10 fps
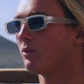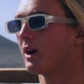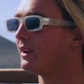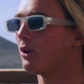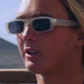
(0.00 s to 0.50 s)

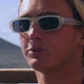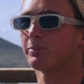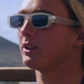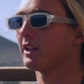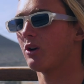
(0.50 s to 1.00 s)
the
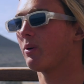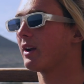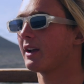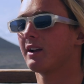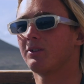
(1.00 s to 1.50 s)
spot, I know what
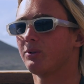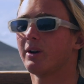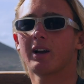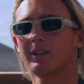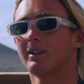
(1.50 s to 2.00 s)
I gotta do,
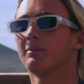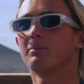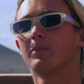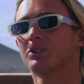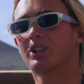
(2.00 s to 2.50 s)
I got the
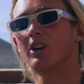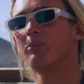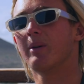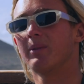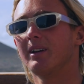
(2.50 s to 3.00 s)
muscular
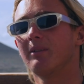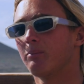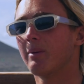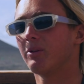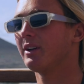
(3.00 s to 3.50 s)

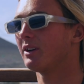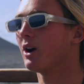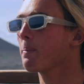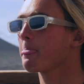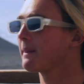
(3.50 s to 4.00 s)
memory, you
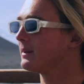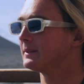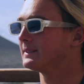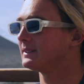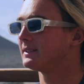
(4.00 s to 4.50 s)
know,
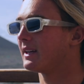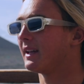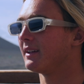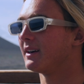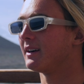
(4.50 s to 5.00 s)

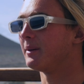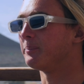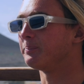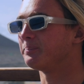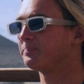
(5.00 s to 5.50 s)
and
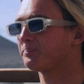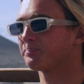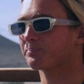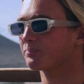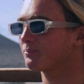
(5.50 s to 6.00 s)

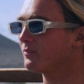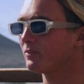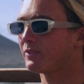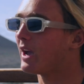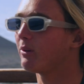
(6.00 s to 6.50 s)

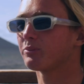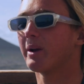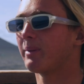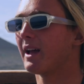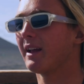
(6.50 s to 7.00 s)
that was my
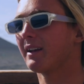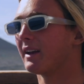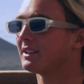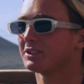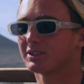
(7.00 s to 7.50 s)
plan, and
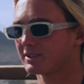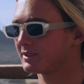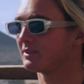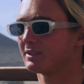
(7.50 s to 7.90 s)
I just